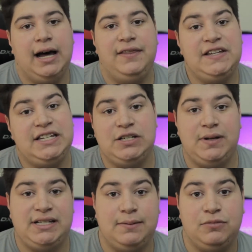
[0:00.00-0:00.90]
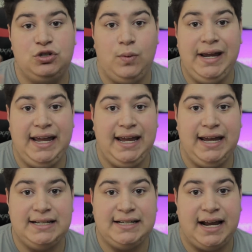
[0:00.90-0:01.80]
This is with some
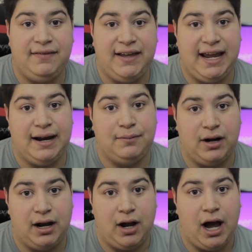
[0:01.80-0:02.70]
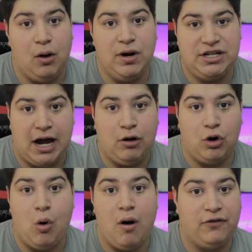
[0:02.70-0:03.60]
tweaking inside of the camera, which I'll
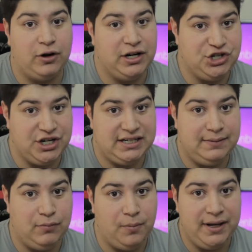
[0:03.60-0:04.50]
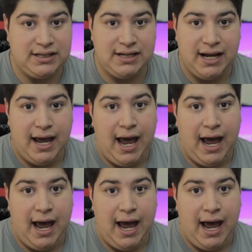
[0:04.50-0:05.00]
go over in just a moment.